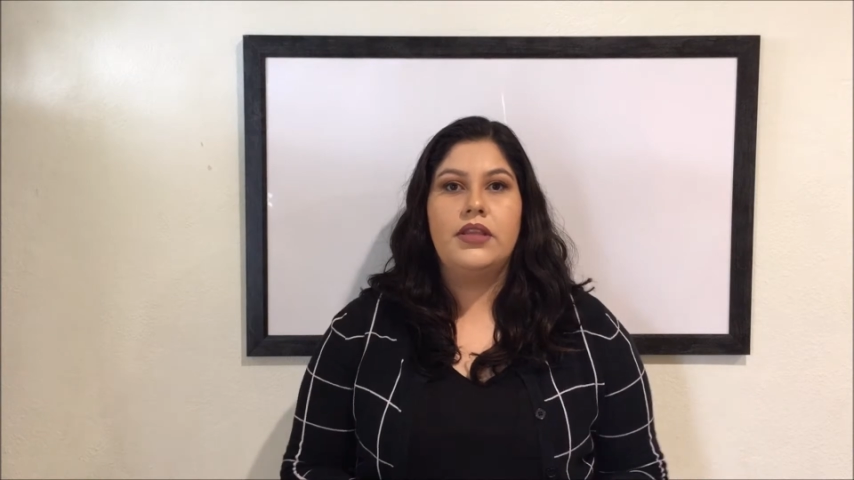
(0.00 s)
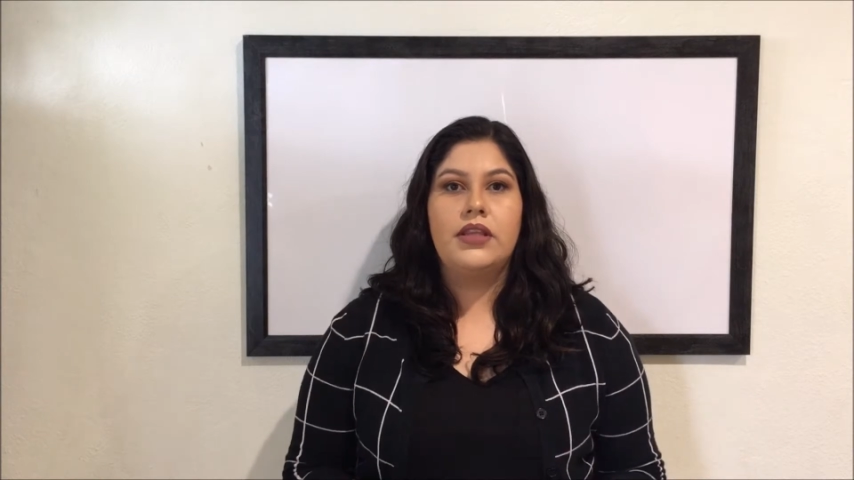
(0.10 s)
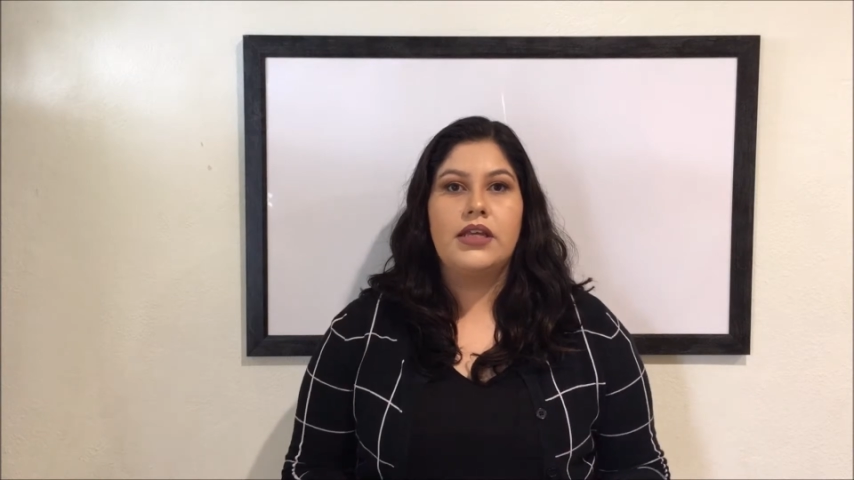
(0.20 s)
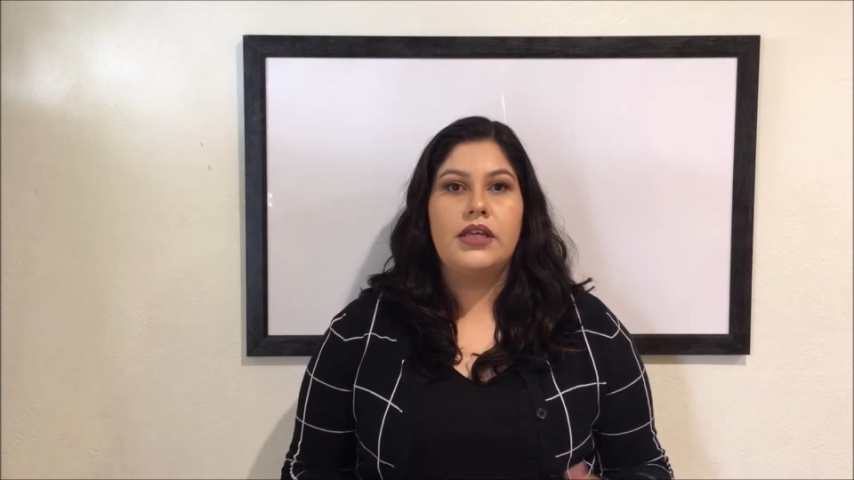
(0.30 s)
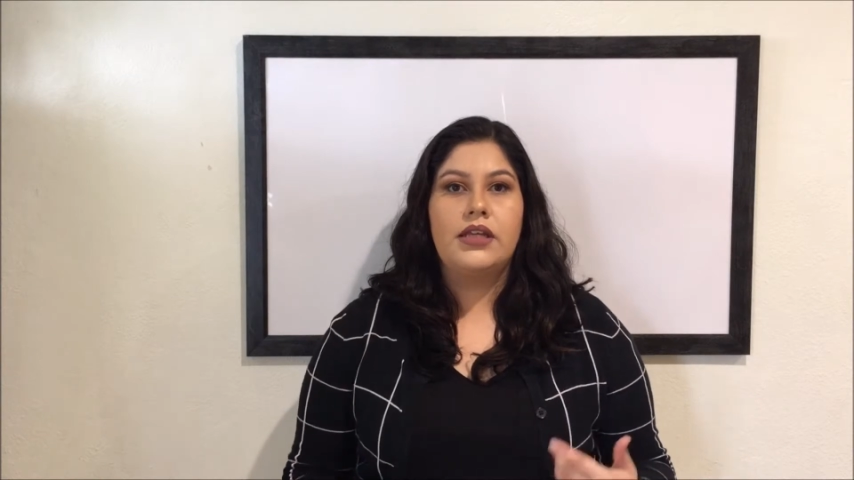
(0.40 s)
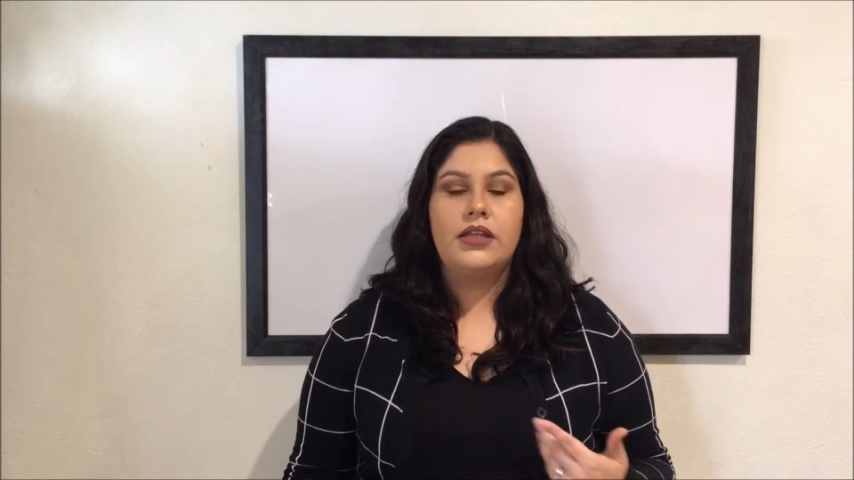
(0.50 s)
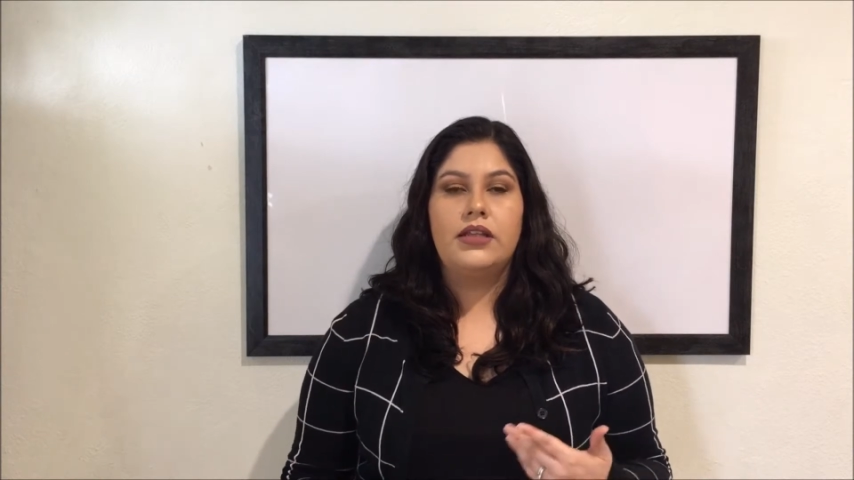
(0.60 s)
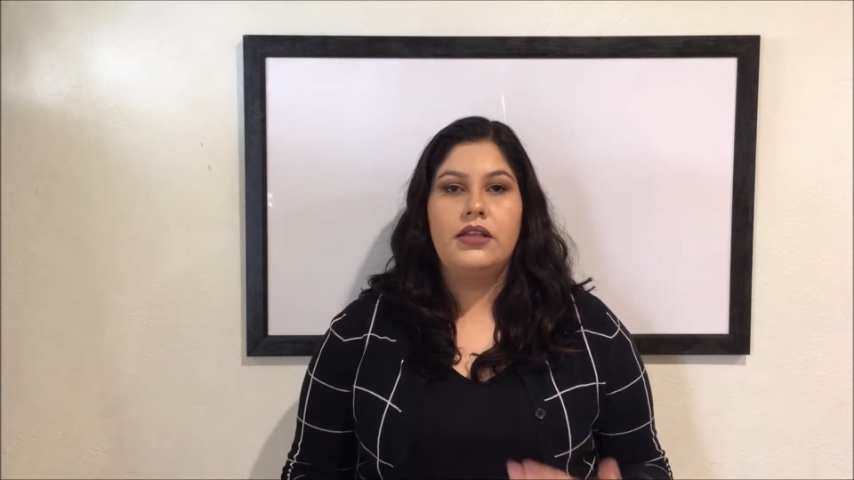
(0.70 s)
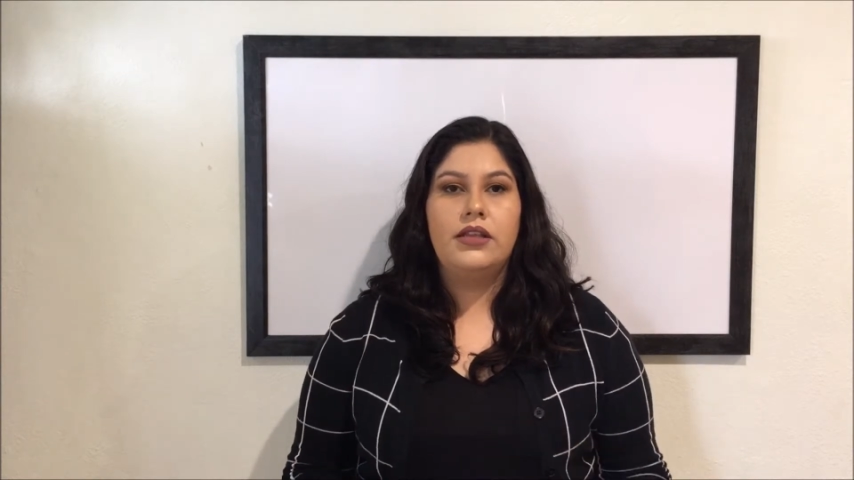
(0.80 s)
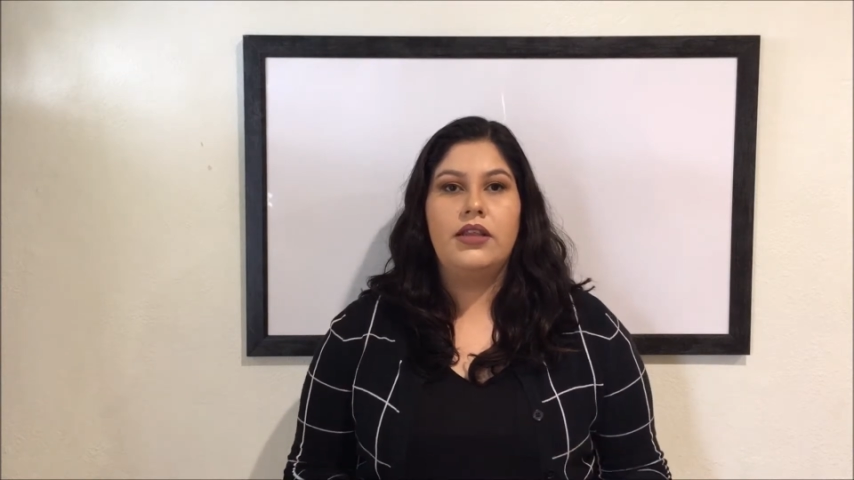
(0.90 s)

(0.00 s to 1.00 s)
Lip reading: the